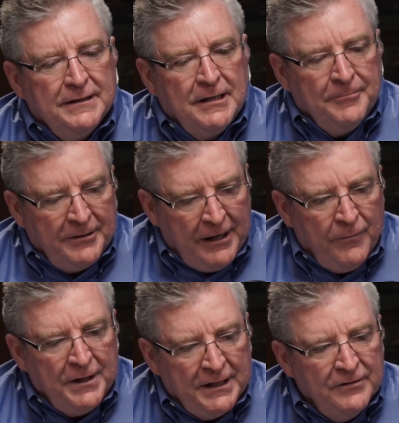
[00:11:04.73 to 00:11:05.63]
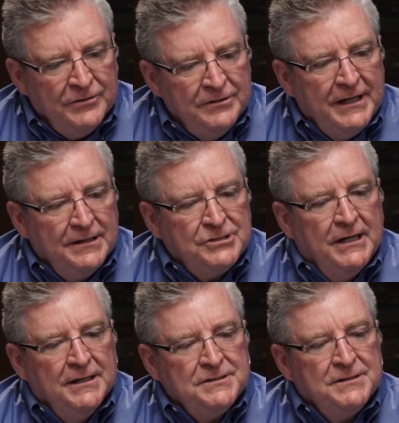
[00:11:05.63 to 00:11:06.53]
Kimberly, I want to give you that
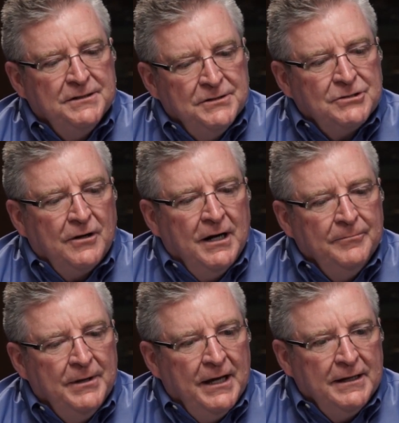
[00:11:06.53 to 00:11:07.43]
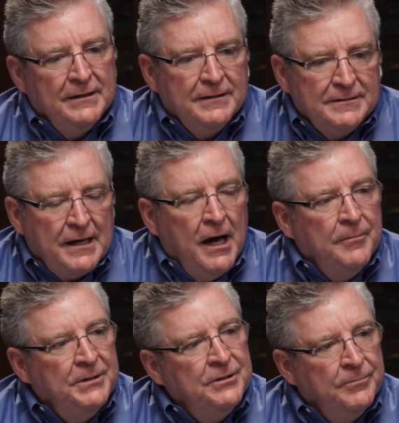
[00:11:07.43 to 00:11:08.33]
chance to describe that
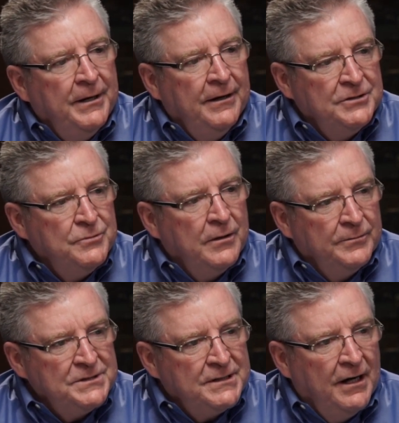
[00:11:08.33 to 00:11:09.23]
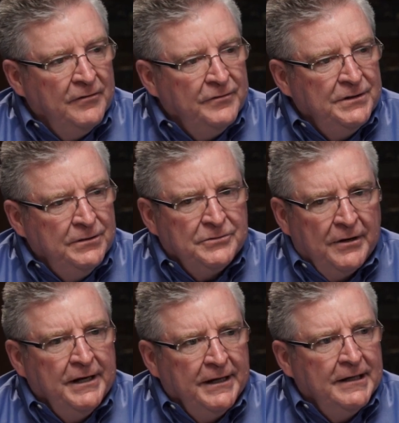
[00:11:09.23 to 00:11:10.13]
time in your marriage where it was tough and you're
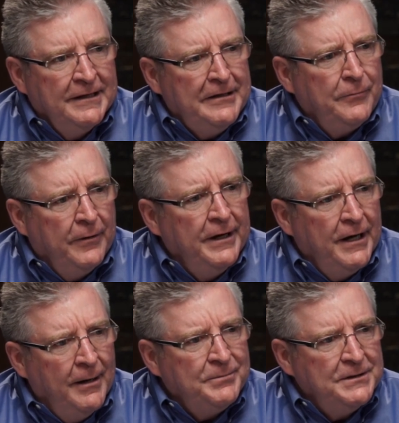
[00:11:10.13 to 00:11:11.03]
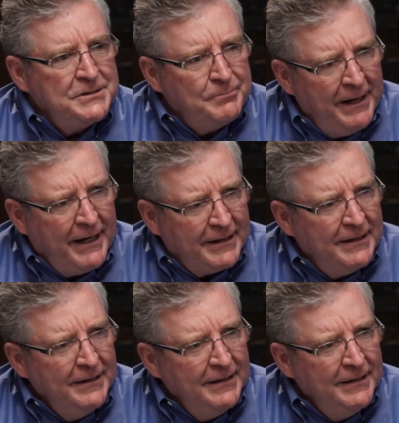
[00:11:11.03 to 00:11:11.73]
trying to get LeRoy up to spec.